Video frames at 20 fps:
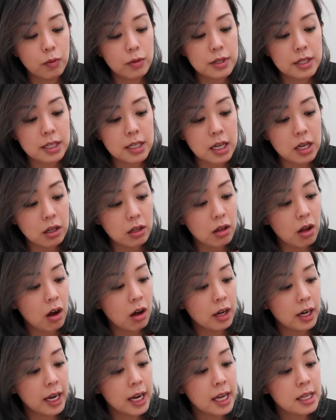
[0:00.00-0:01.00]
seal
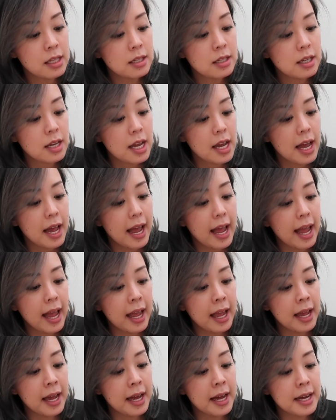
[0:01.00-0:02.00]
on it,
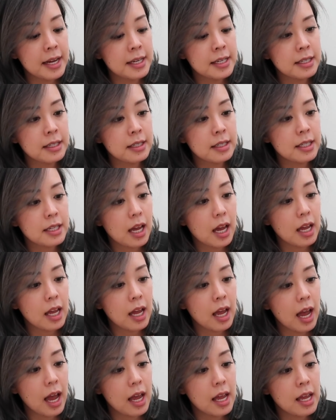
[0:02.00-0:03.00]
and
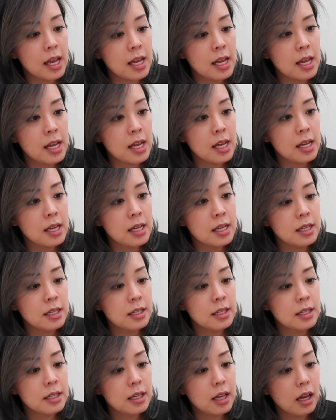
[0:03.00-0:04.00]
it
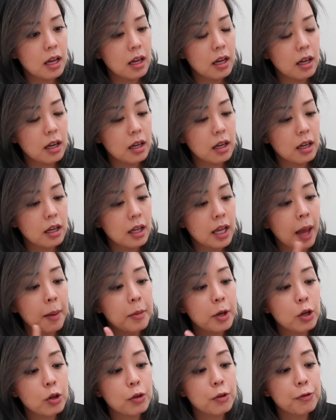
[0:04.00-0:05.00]
is
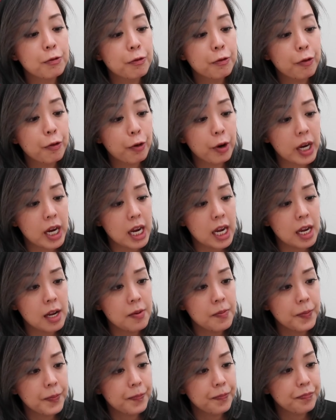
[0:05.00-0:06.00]

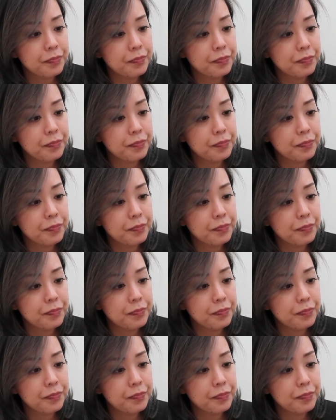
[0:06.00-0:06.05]
chemical-free.